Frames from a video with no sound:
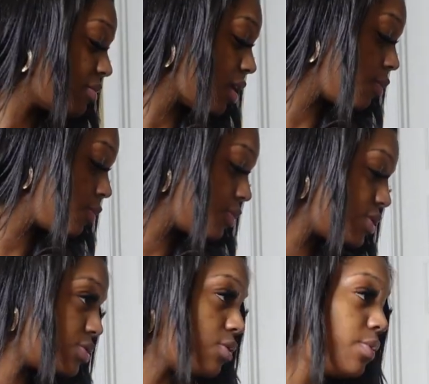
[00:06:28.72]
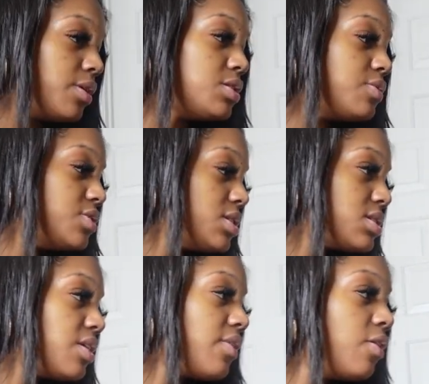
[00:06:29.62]
I don't know what she's gonna wear these but She
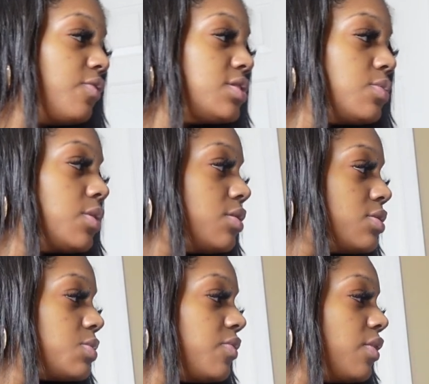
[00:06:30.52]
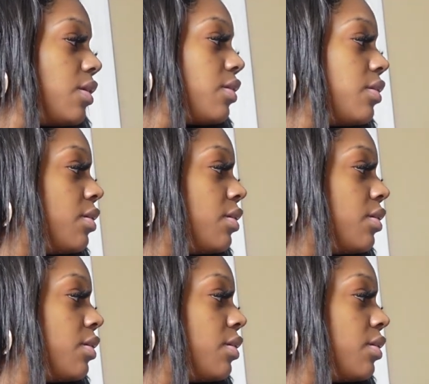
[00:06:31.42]
doesn't have an outfit to wear those with yet.